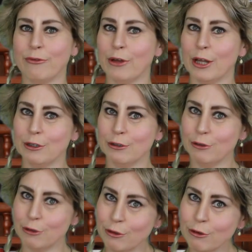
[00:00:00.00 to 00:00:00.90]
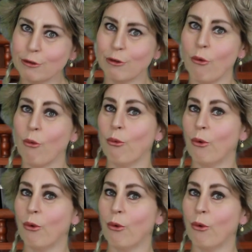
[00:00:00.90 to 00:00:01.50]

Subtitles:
Bienvenue,